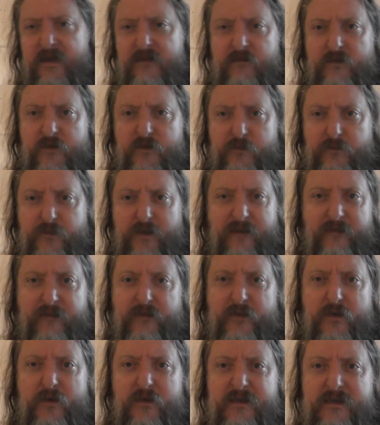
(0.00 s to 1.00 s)
it's like
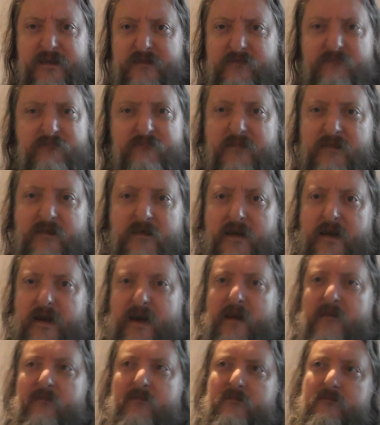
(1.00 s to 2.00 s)
first I don't
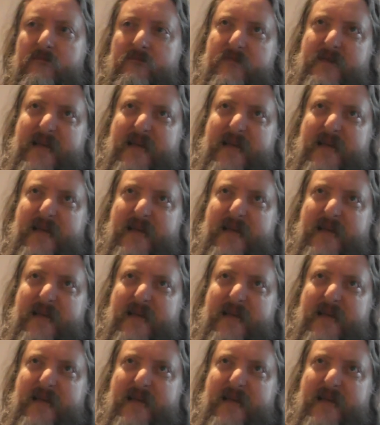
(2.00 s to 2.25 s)
know